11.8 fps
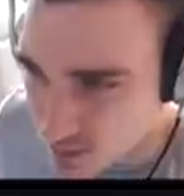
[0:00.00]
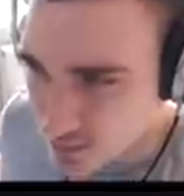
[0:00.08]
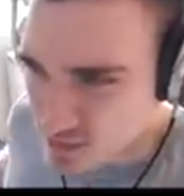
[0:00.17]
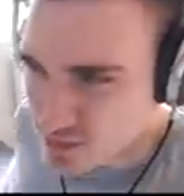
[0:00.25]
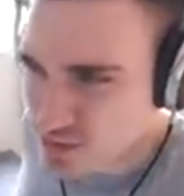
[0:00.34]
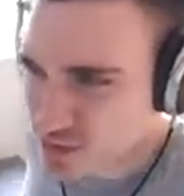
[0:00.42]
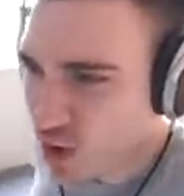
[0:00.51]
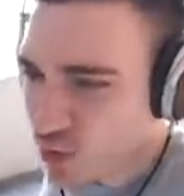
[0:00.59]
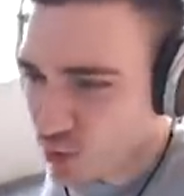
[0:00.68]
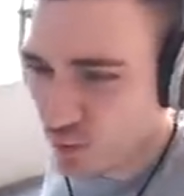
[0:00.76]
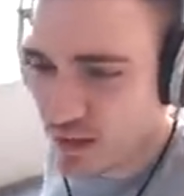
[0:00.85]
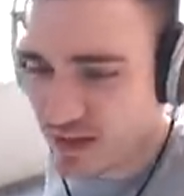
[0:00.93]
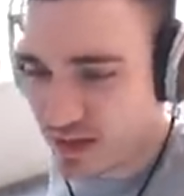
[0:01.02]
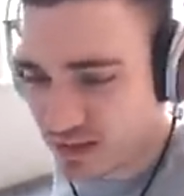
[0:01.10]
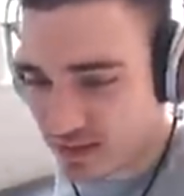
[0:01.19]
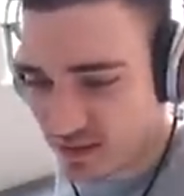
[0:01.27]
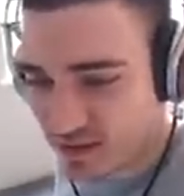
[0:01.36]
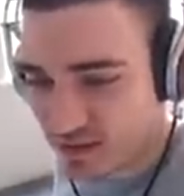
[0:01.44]
So
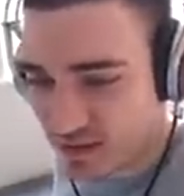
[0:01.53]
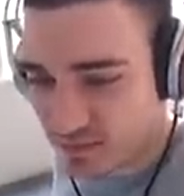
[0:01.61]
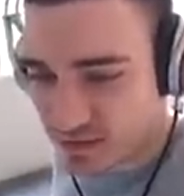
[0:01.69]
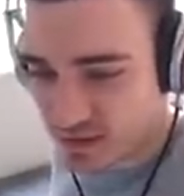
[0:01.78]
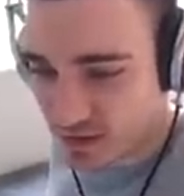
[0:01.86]
weird. I think I'm just